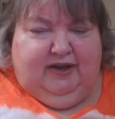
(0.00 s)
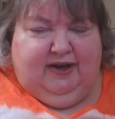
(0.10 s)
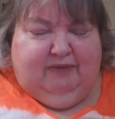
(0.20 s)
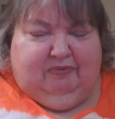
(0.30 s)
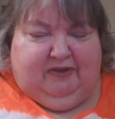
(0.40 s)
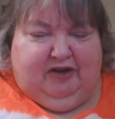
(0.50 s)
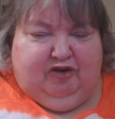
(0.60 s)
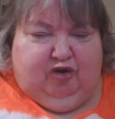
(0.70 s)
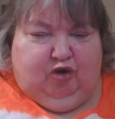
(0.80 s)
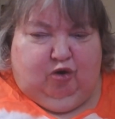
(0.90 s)
in a
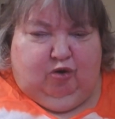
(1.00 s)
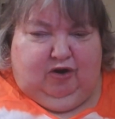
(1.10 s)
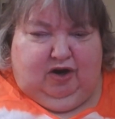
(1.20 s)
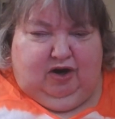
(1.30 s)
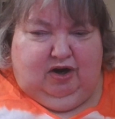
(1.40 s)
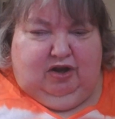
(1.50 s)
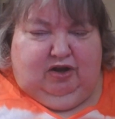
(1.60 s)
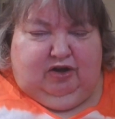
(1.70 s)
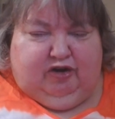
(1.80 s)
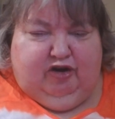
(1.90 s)
blender or
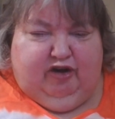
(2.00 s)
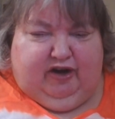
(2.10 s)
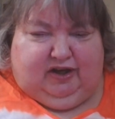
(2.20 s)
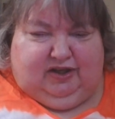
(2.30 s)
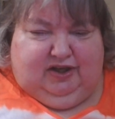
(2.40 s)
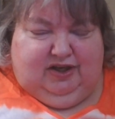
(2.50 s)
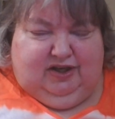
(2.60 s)
cooked,